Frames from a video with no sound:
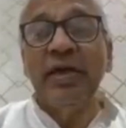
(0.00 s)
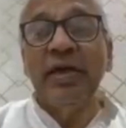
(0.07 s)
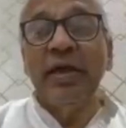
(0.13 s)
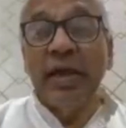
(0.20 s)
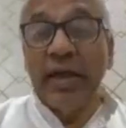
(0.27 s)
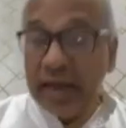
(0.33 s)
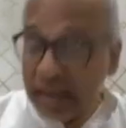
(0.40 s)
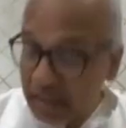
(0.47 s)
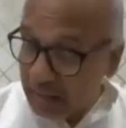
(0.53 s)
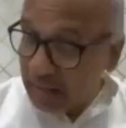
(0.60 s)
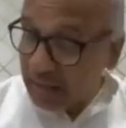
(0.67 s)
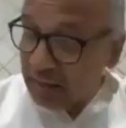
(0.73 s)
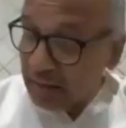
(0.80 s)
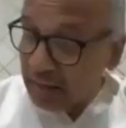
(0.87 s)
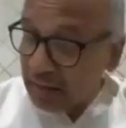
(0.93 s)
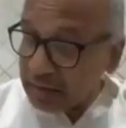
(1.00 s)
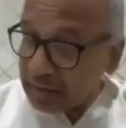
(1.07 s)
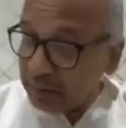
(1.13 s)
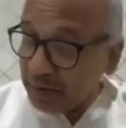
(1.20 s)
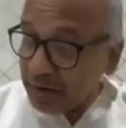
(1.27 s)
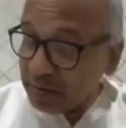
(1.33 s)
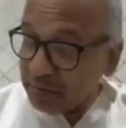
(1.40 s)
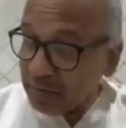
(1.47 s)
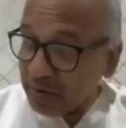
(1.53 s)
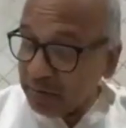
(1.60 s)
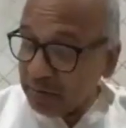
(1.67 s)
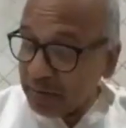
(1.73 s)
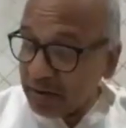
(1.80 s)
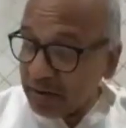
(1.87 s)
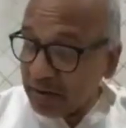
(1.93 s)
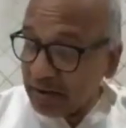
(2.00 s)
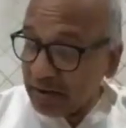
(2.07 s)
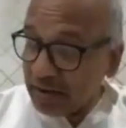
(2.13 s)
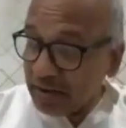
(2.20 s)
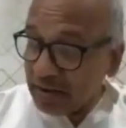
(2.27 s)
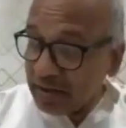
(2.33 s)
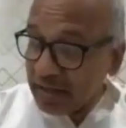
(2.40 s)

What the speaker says: He, the Parabrahma,